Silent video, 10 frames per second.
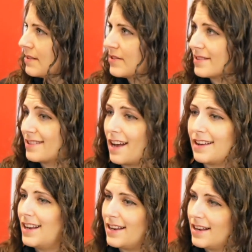It's just
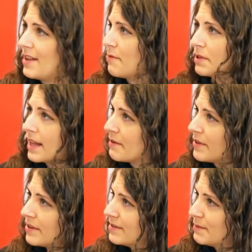not an even playing
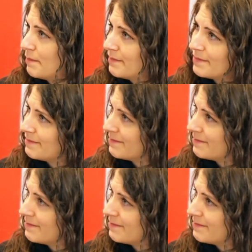field.